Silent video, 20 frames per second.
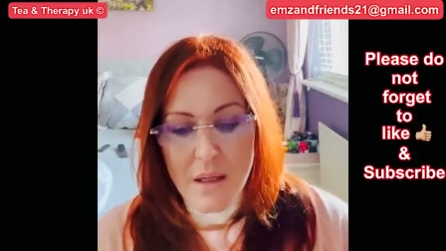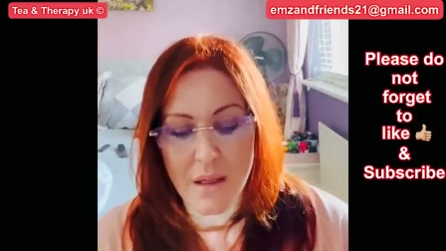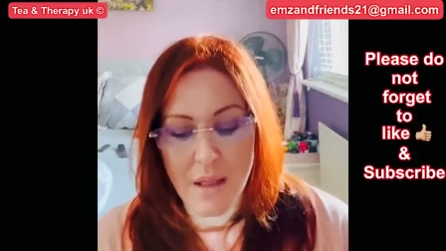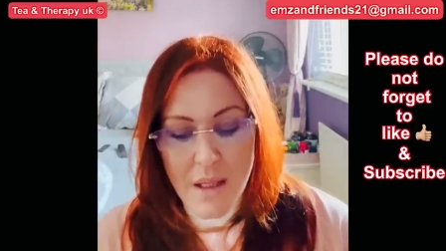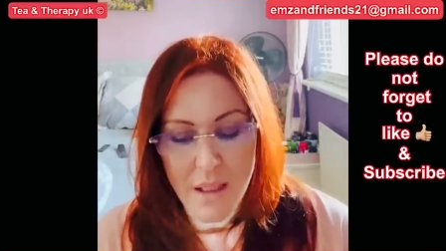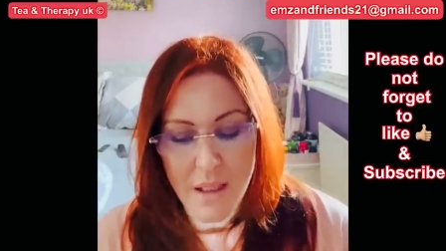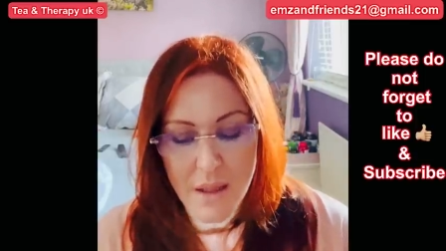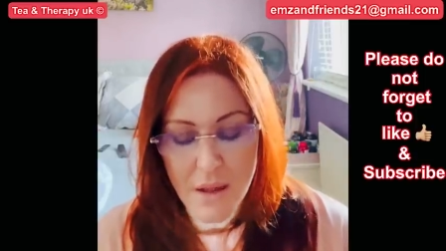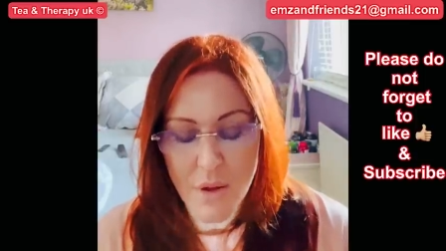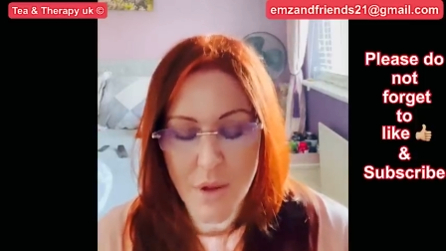
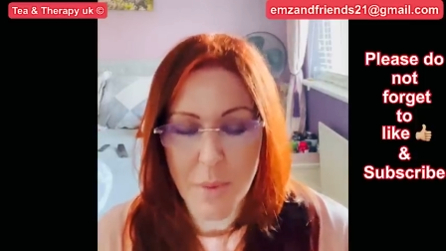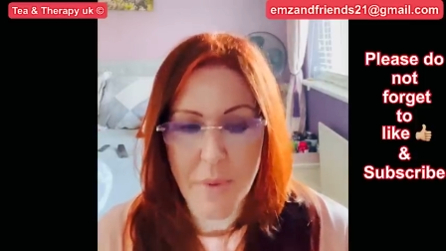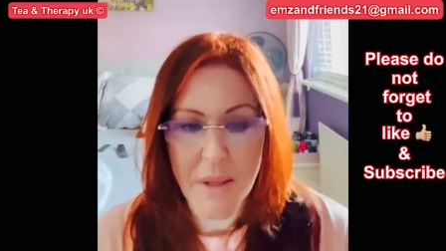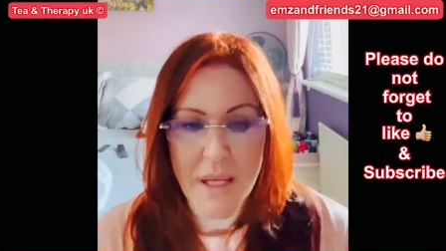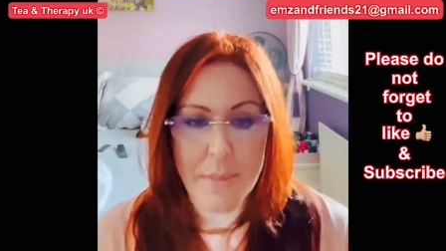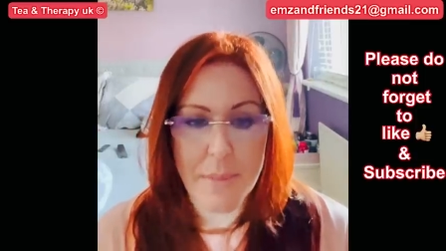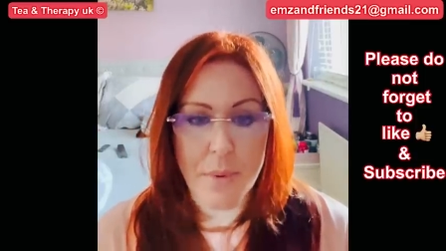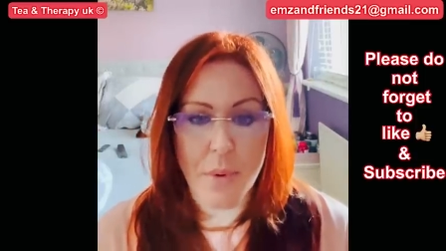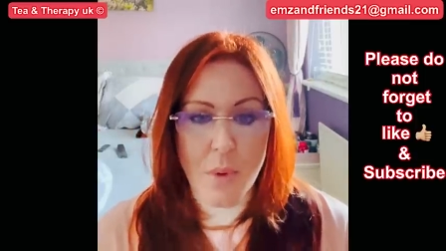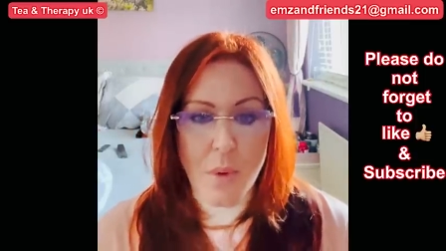like a lot of
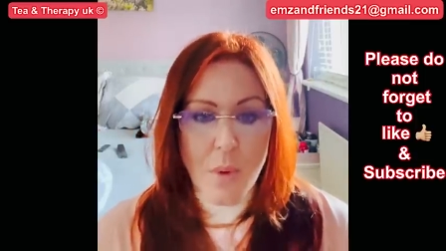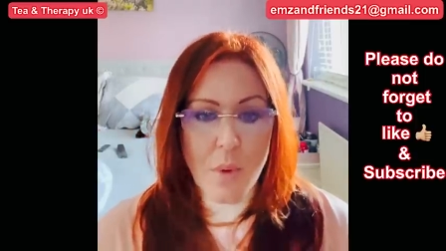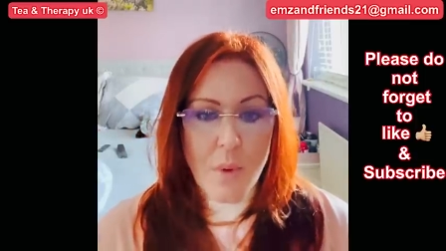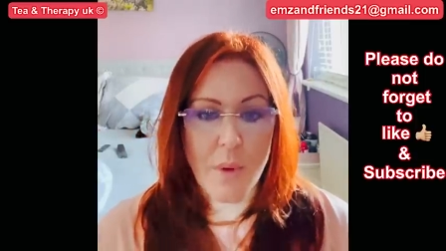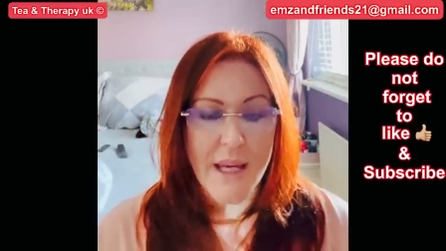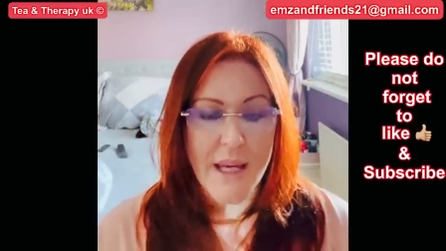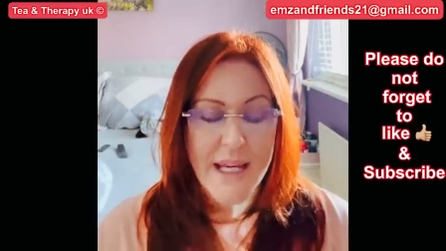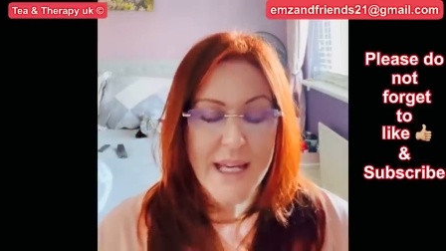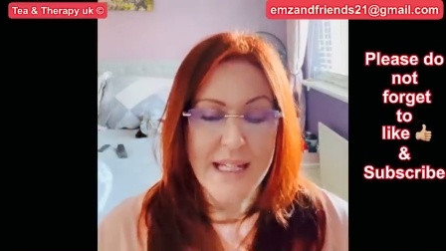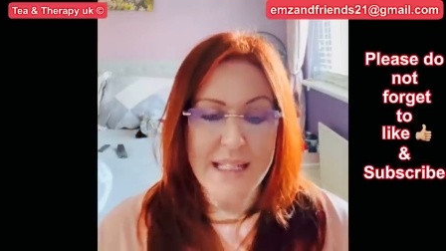people,
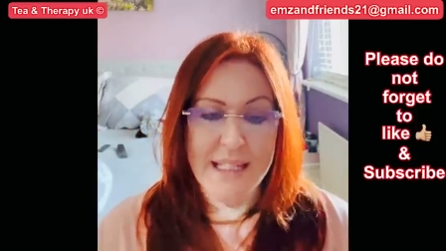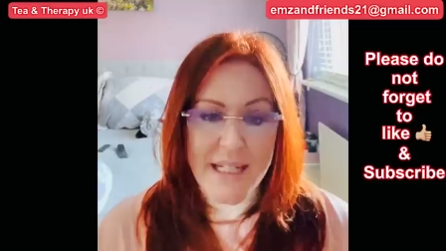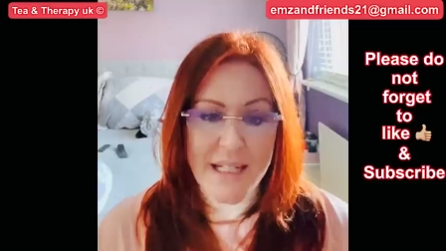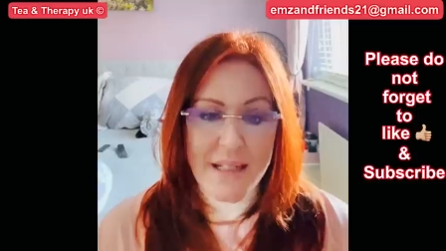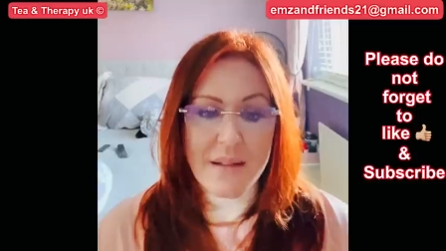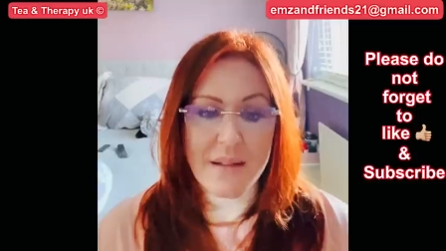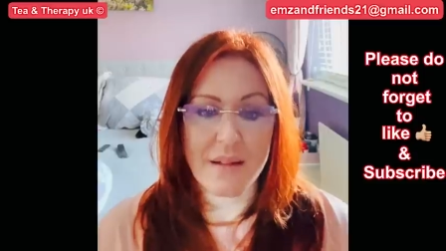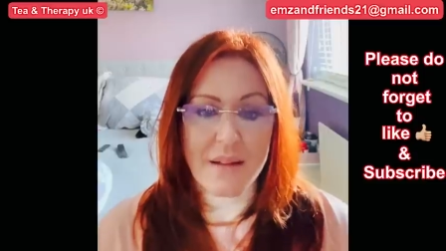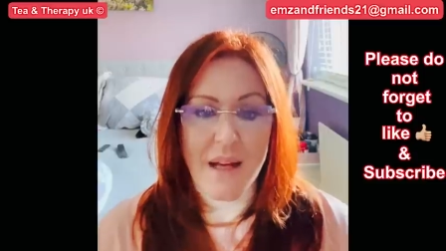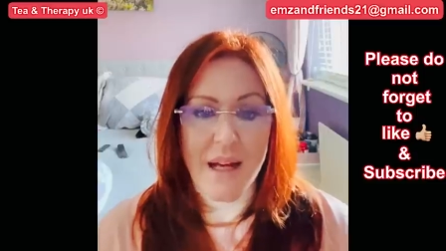he
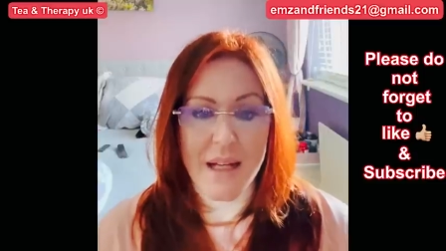didn't.